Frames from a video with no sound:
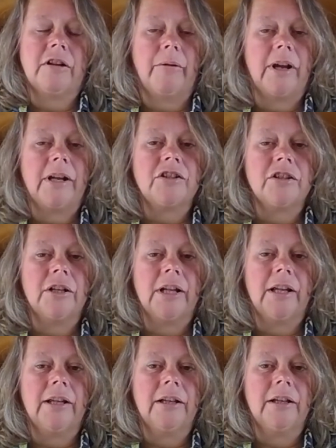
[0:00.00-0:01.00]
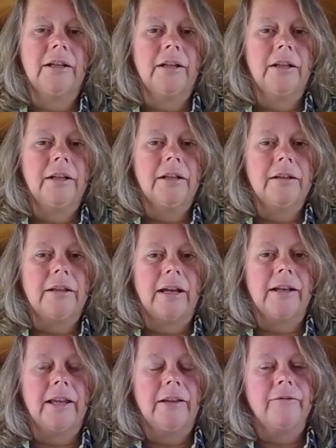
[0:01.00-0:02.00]
So actually,
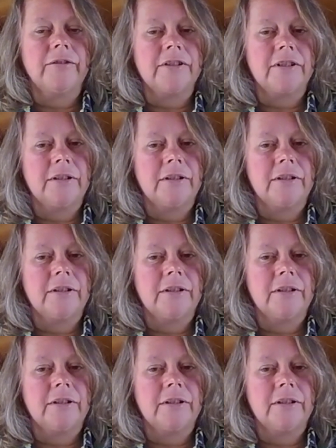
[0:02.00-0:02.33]
that gives